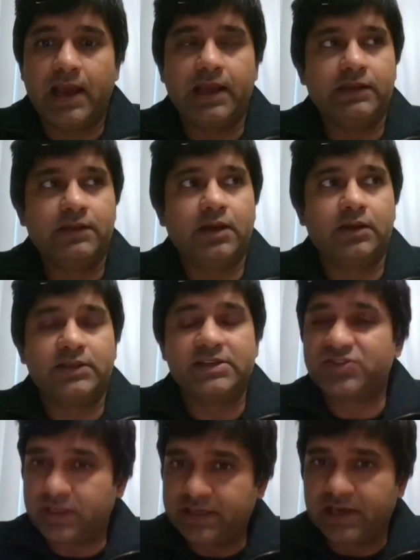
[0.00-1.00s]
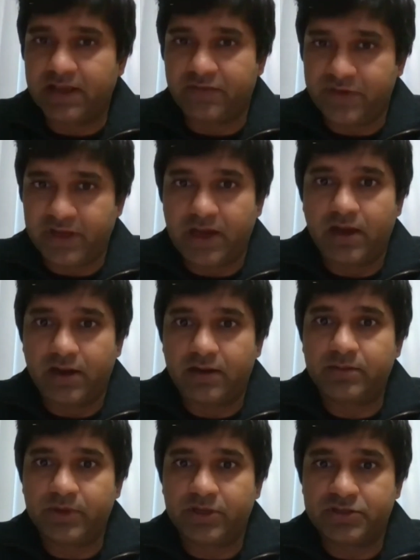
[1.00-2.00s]
and uh, there's nothing like vr
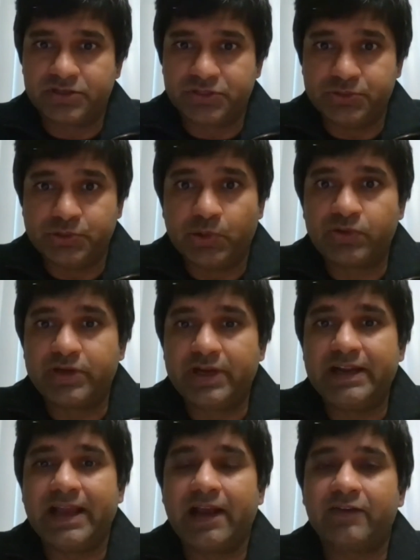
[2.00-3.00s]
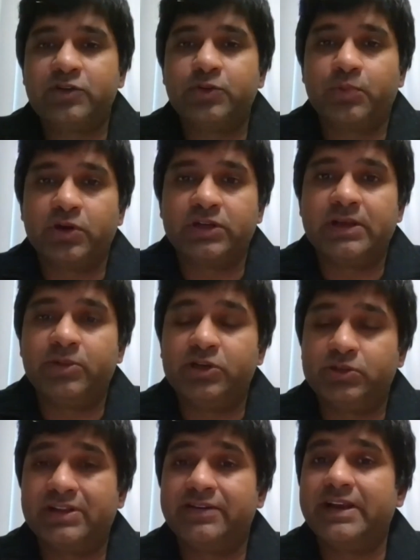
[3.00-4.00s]
because you don't really have to put them
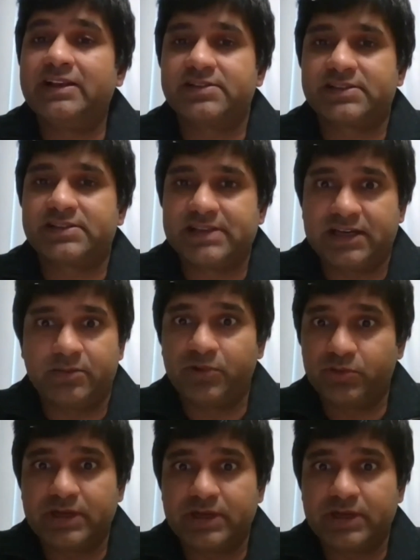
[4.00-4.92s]
into the real setup you can